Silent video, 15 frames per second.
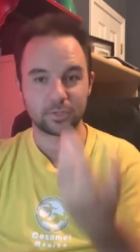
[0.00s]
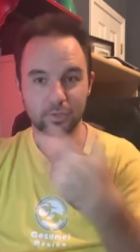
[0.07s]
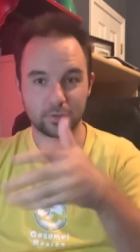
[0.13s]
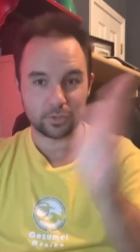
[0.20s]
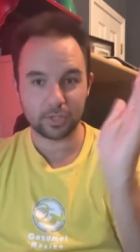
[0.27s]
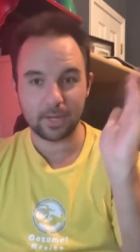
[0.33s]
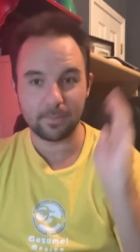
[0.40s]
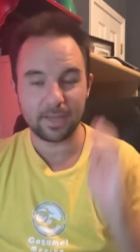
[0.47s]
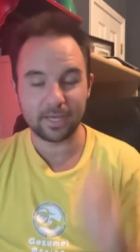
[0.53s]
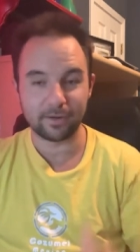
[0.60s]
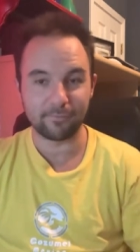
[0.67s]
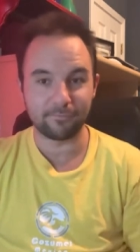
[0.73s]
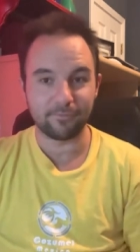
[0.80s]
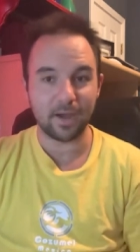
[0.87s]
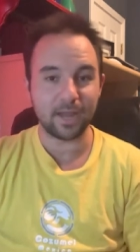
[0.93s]
As long as you're not making
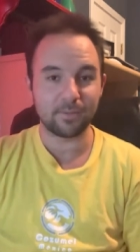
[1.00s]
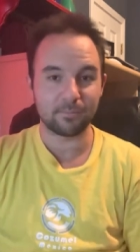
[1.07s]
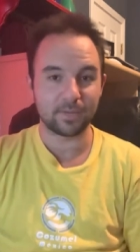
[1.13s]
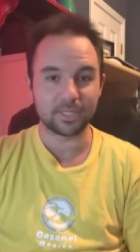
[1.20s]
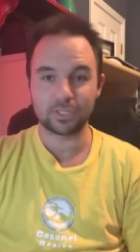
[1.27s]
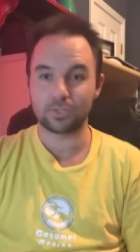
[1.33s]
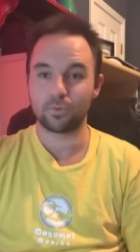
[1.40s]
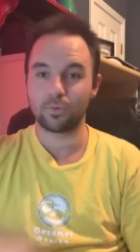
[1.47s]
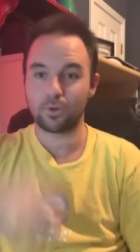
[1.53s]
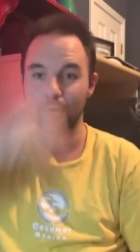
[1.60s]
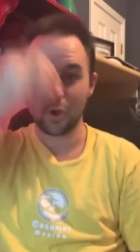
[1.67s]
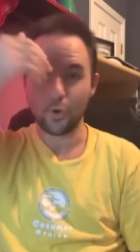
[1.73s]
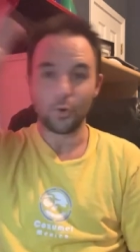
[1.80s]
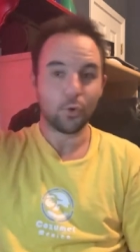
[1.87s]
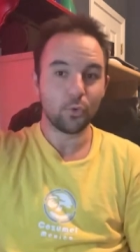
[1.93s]
a fight in my
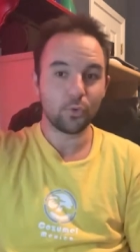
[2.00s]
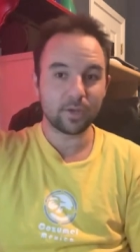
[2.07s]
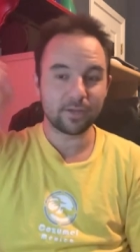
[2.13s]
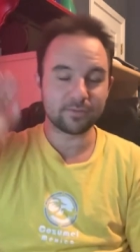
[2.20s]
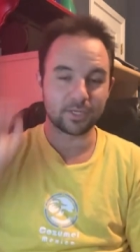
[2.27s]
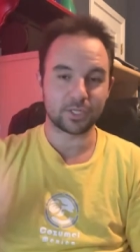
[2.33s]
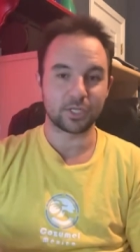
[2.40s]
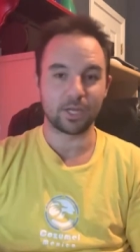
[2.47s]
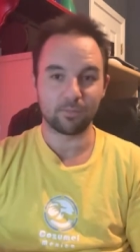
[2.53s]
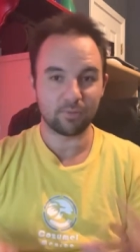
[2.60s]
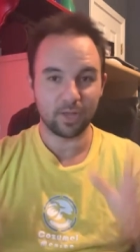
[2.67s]
store, who gives a shit?